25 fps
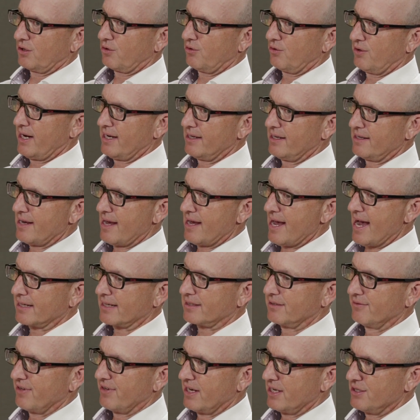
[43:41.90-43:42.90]
to create
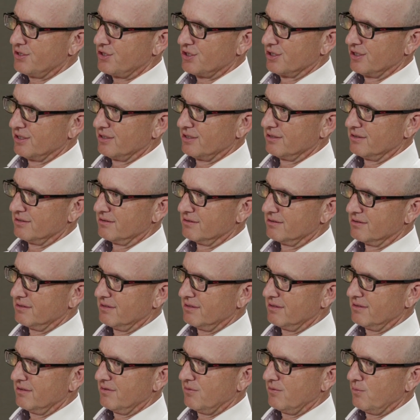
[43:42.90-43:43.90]
activation
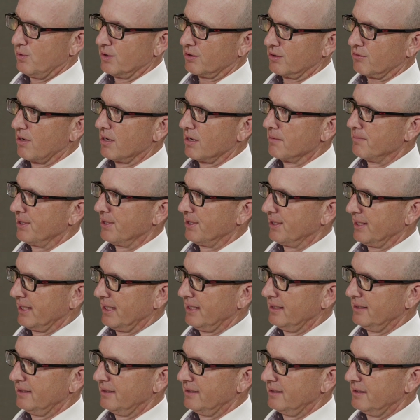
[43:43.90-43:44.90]
with
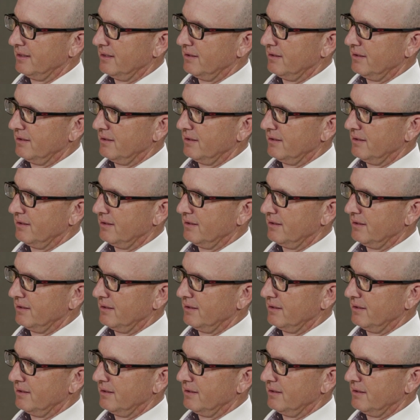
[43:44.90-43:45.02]
credibility?